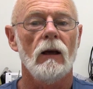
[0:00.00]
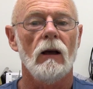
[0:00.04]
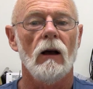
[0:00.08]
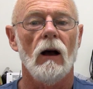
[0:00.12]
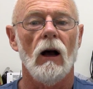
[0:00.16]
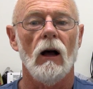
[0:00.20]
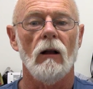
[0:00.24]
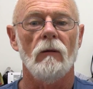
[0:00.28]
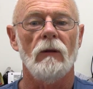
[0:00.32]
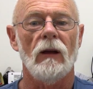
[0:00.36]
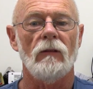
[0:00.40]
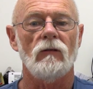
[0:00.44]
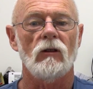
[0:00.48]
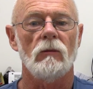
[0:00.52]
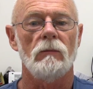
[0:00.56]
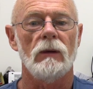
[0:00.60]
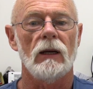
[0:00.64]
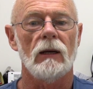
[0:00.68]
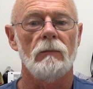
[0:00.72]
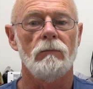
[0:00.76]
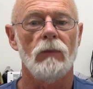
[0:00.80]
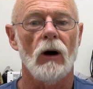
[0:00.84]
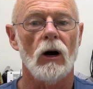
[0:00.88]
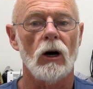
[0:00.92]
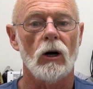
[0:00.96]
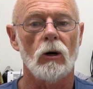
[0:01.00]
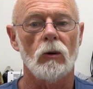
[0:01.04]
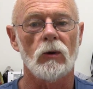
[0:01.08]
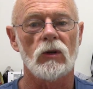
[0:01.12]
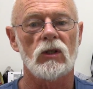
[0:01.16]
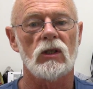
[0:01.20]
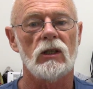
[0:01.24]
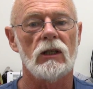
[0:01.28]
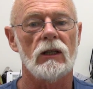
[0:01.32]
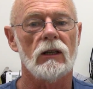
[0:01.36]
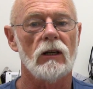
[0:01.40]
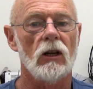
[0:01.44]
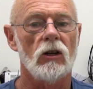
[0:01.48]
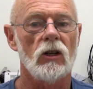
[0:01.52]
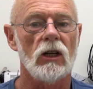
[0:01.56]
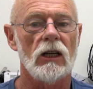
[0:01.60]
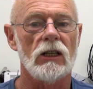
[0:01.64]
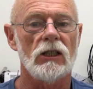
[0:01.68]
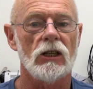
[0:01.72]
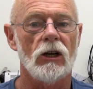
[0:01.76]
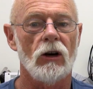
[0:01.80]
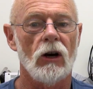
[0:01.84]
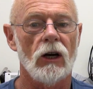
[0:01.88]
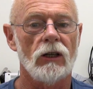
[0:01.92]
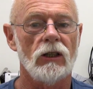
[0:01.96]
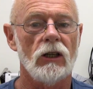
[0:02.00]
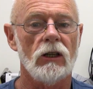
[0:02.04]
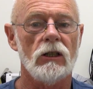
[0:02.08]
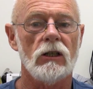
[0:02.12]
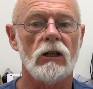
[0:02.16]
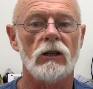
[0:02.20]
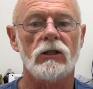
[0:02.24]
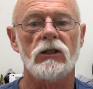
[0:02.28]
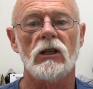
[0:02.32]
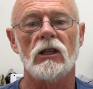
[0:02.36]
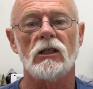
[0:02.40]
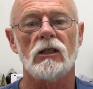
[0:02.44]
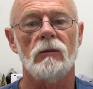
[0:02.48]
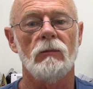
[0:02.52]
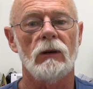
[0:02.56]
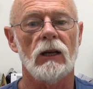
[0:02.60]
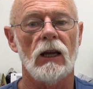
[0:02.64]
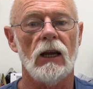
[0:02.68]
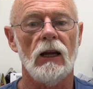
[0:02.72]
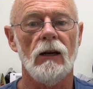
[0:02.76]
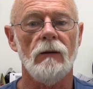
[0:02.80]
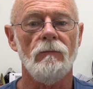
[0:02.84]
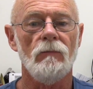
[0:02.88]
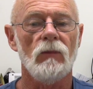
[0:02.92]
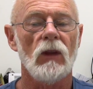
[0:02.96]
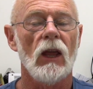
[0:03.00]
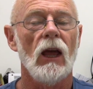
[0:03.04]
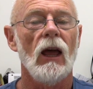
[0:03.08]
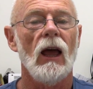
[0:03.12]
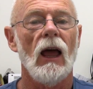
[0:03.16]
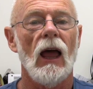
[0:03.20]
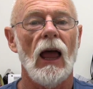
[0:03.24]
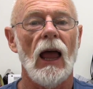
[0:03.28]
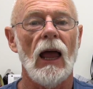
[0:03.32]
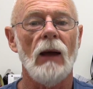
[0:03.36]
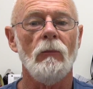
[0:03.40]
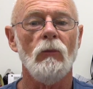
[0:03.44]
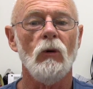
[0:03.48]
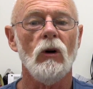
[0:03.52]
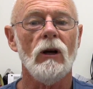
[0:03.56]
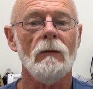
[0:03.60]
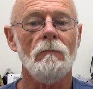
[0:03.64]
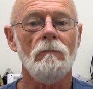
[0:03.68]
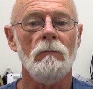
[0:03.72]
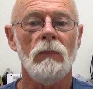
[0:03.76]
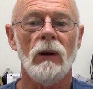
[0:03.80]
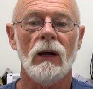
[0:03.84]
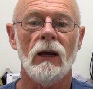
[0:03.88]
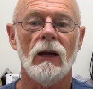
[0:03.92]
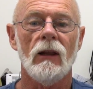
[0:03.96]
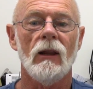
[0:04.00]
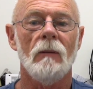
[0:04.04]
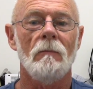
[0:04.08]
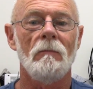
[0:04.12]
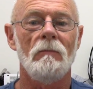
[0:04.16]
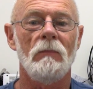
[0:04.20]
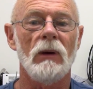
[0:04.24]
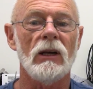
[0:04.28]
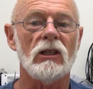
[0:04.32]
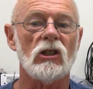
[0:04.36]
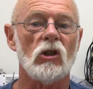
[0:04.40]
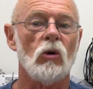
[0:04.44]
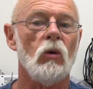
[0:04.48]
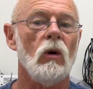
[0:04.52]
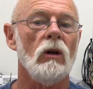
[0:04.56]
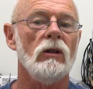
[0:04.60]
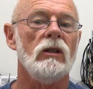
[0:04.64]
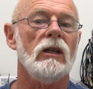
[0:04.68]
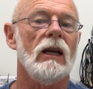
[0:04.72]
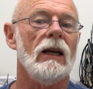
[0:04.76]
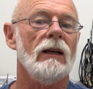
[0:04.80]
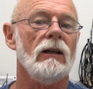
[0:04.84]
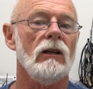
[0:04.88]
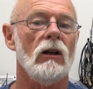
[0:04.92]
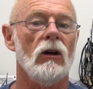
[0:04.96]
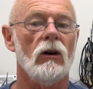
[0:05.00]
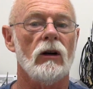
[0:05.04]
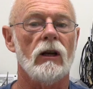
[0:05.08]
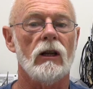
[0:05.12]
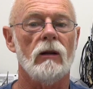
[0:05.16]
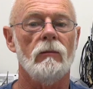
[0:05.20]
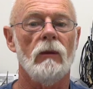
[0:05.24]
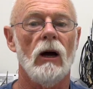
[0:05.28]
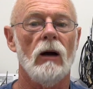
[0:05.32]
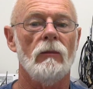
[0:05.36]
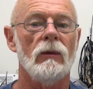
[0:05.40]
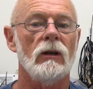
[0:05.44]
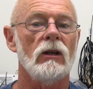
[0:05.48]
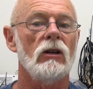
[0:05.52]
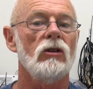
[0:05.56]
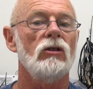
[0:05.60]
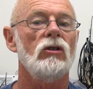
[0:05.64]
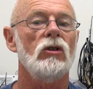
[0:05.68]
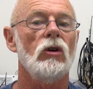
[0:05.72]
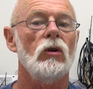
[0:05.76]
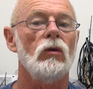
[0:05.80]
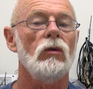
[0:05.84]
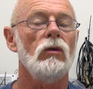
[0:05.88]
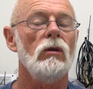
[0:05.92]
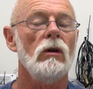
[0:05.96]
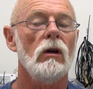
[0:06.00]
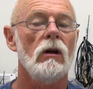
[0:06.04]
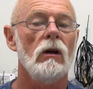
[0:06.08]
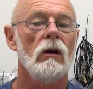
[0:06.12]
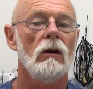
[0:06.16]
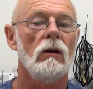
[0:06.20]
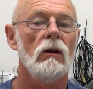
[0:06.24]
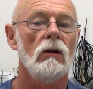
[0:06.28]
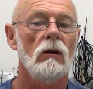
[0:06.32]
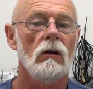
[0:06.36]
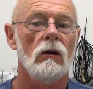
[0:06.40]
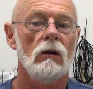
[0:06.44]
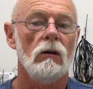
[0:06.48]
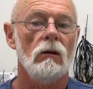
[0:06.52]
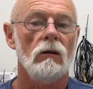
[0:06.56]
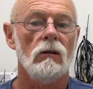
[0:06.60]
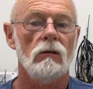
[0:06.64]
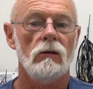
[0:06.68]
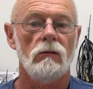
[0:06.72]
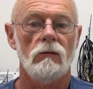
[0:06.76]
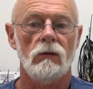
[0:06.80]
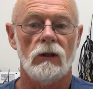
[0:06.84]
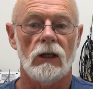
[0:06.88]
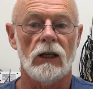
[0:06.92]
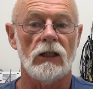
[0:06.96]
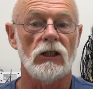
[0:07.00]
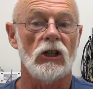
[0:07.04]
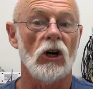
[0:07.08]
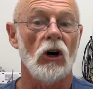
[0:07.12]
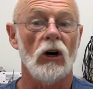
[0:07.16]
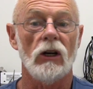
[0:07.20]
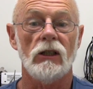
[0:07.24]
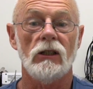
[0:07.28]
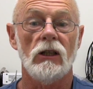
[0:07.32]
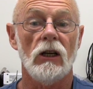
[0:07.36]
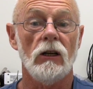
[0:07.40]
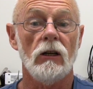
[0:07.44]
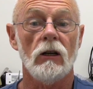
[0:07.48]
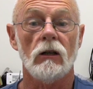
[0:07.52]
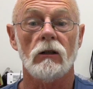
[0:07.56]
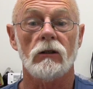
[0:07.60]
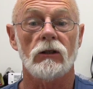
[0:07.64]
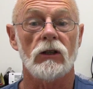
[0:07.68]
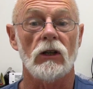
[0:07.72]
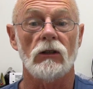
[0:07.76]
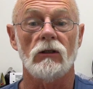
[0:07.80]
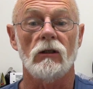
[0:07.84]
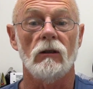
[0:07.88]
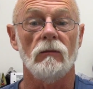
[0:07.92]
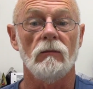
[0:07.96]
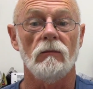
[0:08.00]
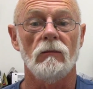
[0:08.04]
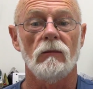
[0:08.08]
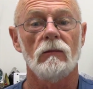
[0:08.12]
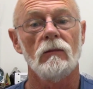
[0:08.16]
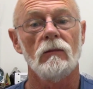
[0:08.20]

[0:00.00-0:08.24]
I'll have to borrow or steal a DJI digital system again, and we'll compare the best quality analog at the moment to DJI digital system.